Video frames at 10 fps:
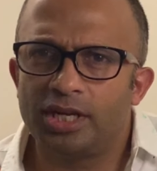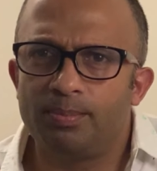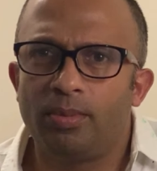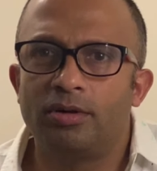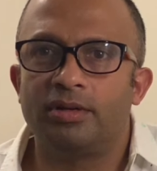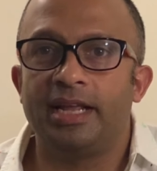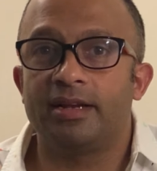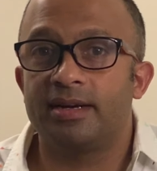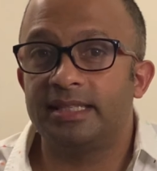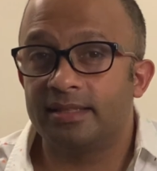bond
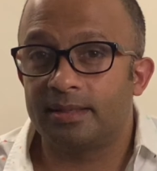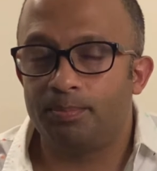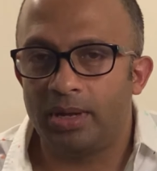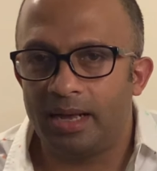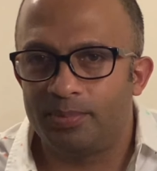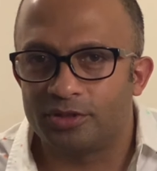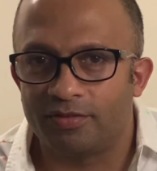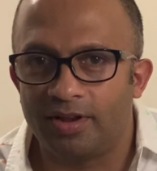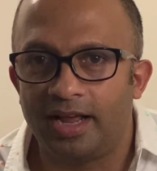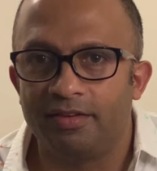increases the purpose of
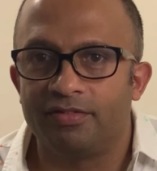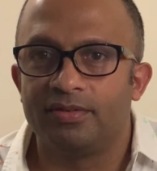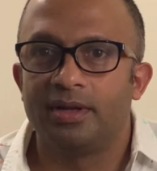life.